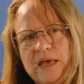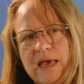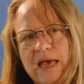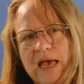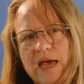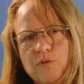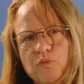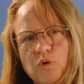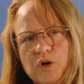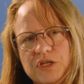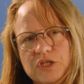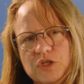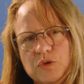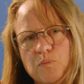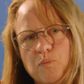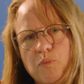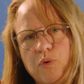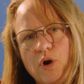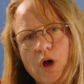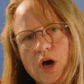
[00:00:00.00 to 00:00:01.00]
And what is
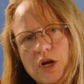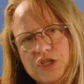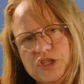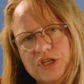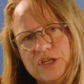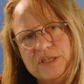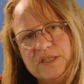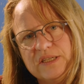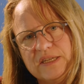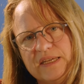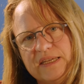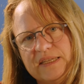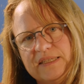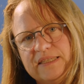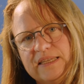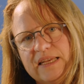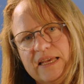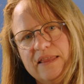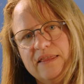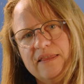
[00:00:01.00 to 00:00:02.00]
plotted
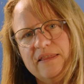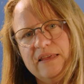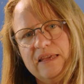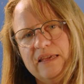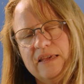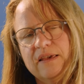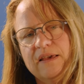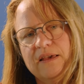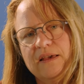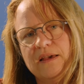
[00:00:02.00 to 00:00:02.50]
is in the